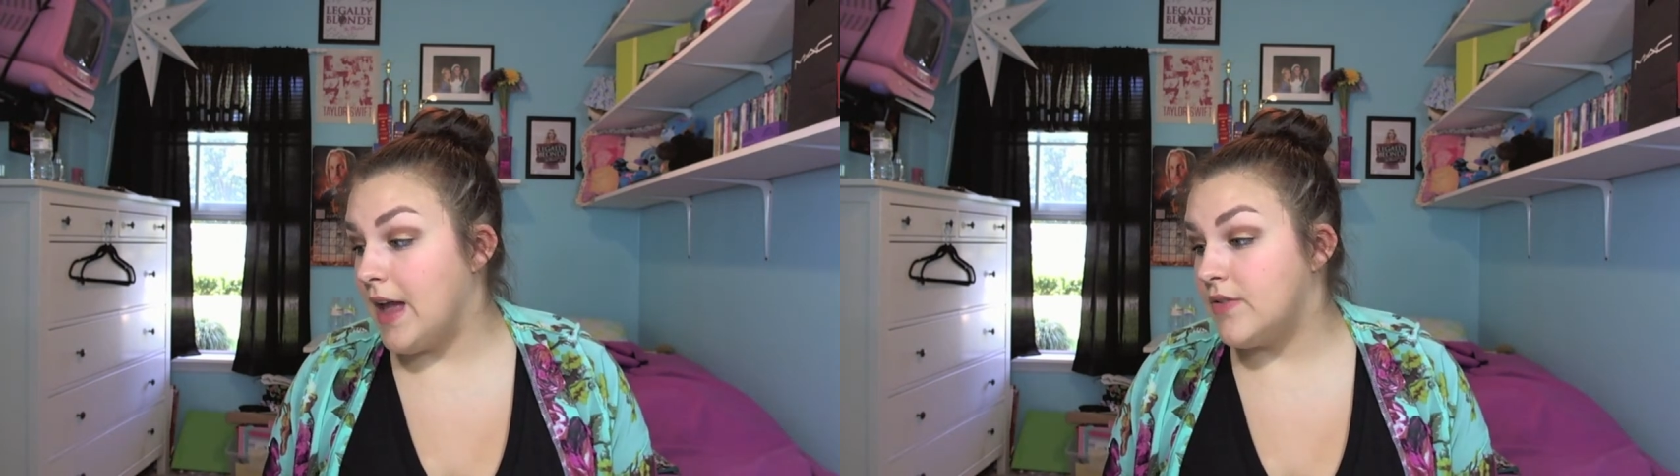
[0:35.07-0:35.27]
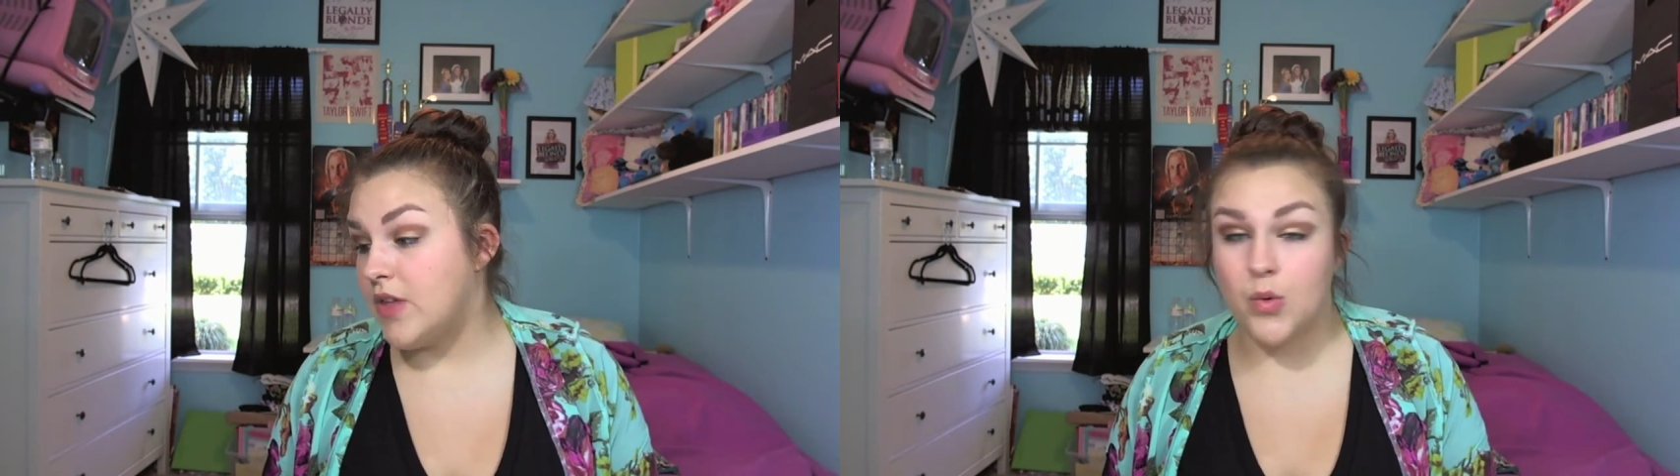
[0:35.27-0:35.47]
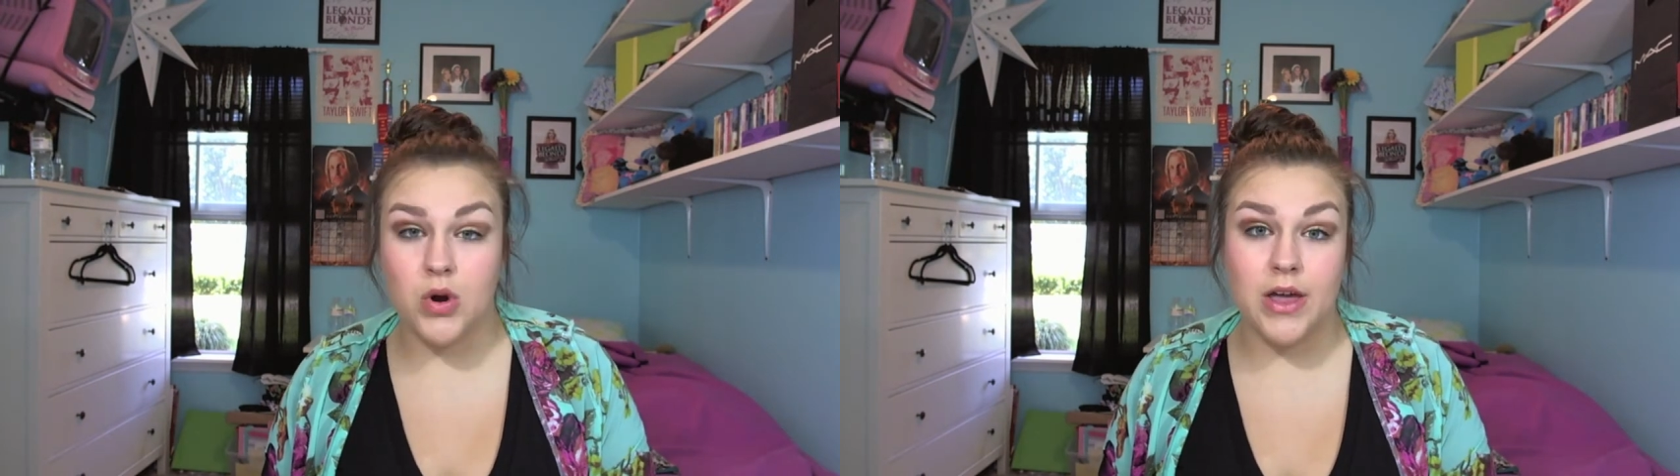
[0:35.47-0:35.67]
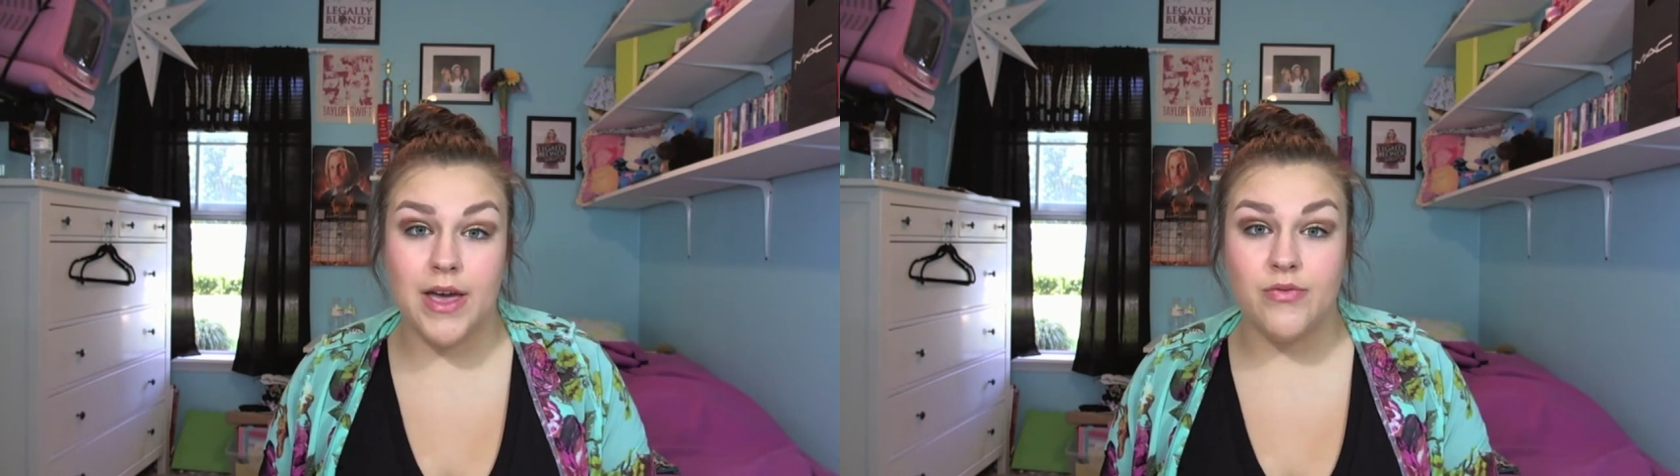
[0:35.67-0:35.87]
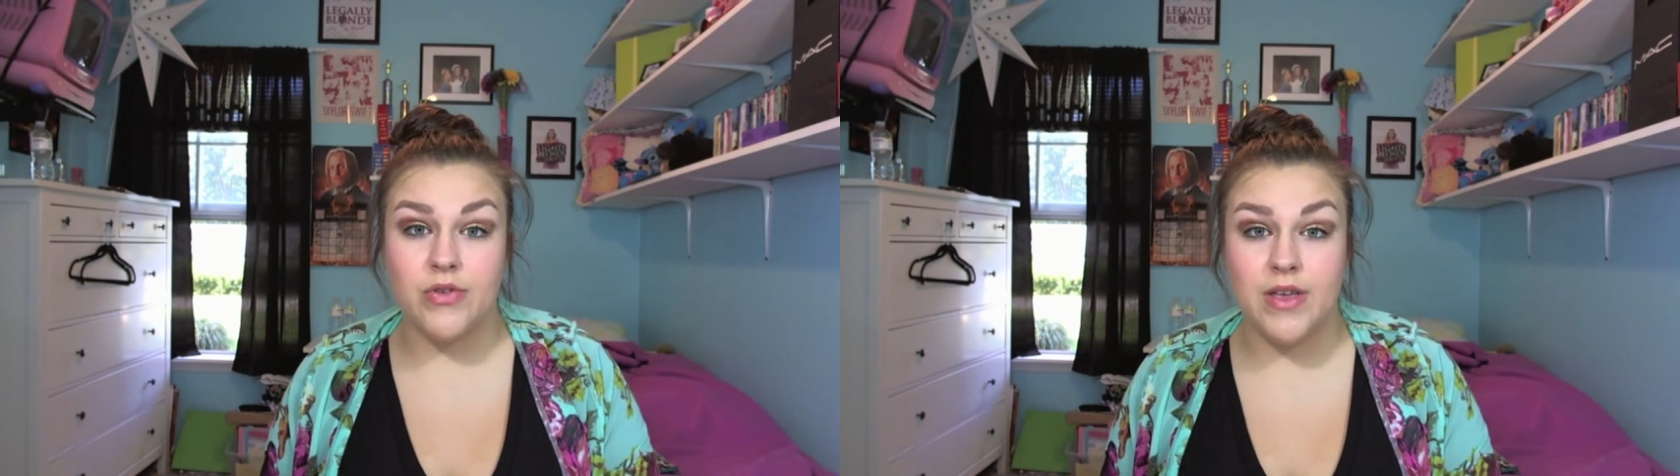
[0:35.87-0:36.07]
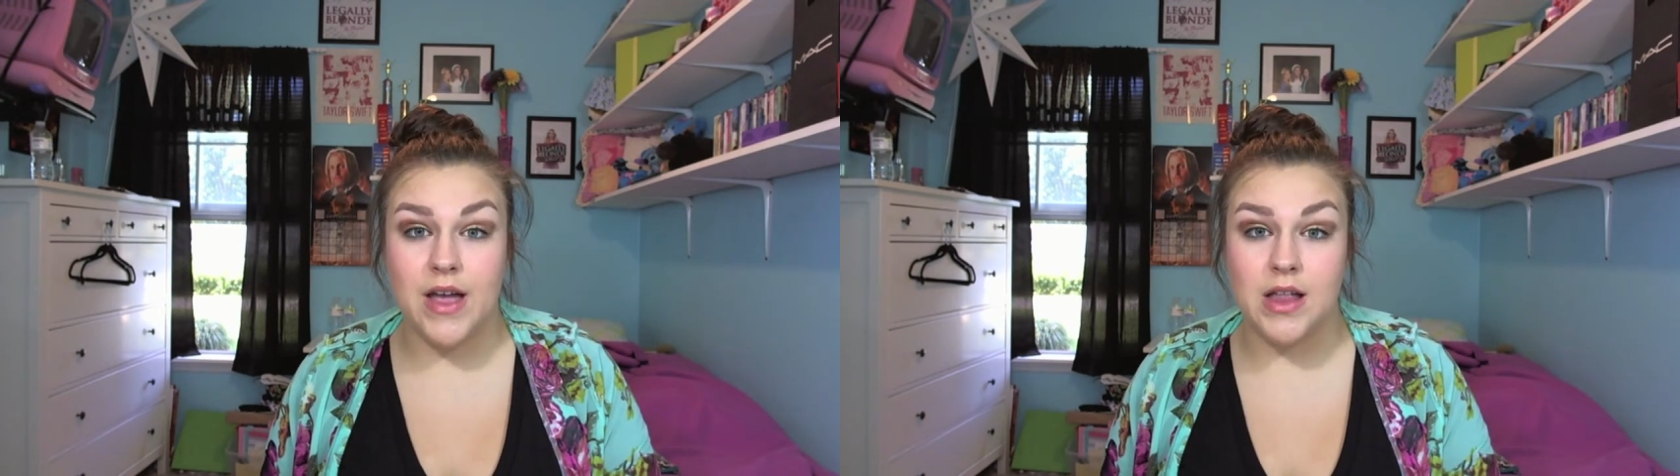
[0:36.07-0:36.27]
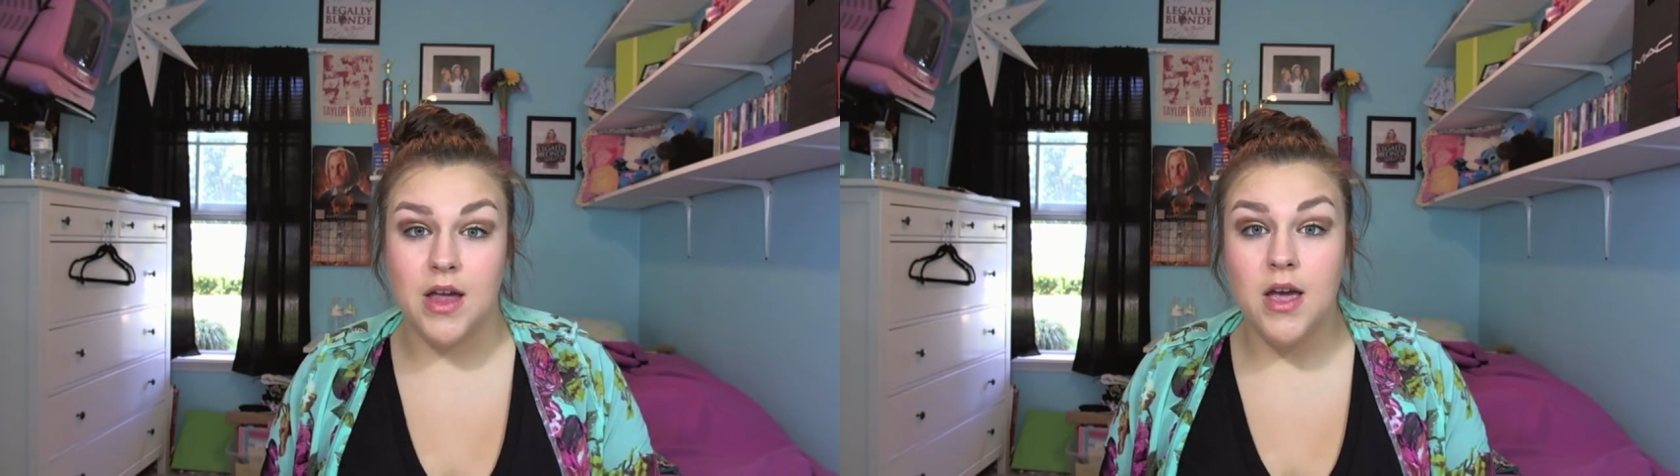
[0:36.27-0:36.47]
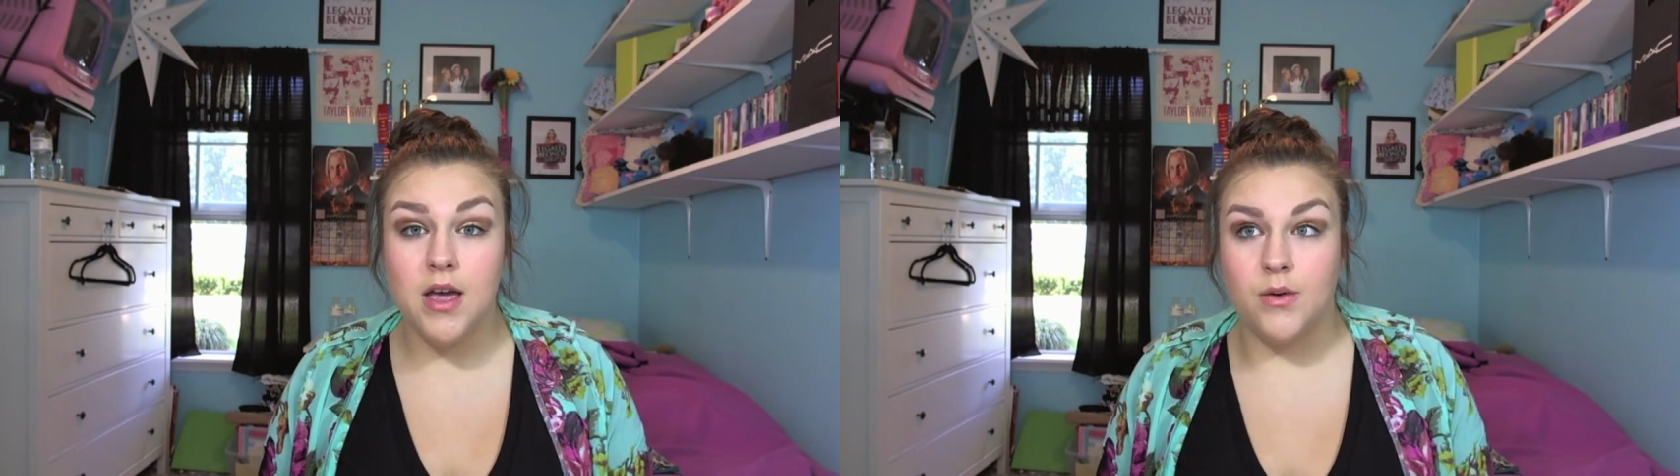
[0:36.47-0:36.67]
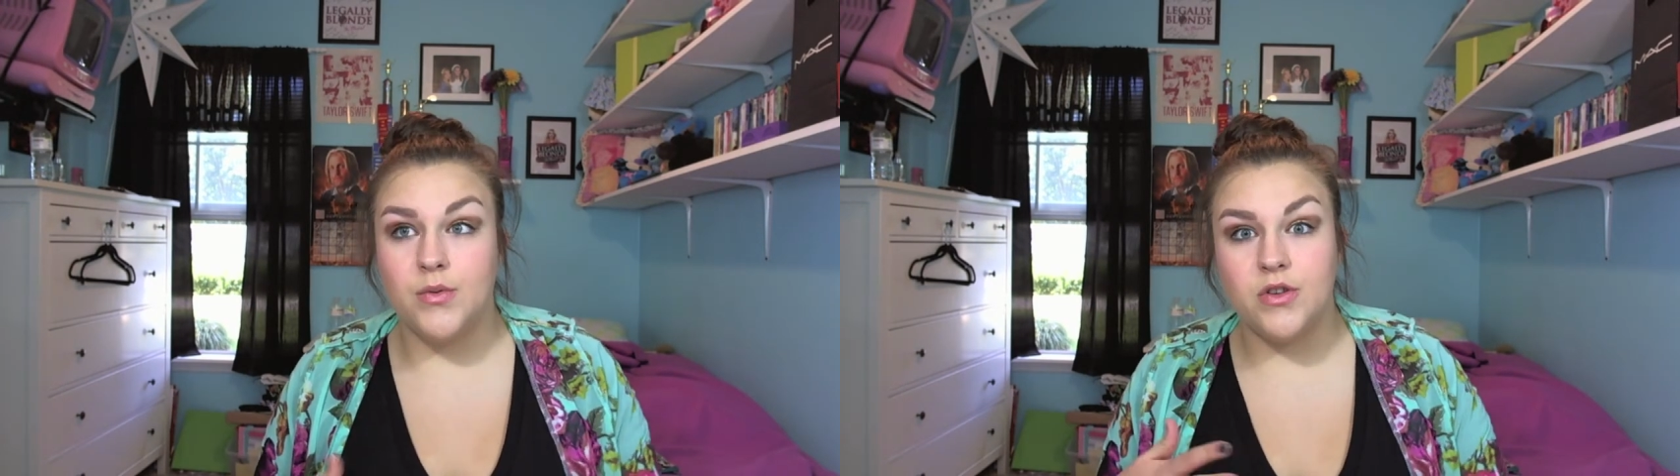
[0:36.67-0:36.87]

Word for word: and if they weren't a gift, then it was,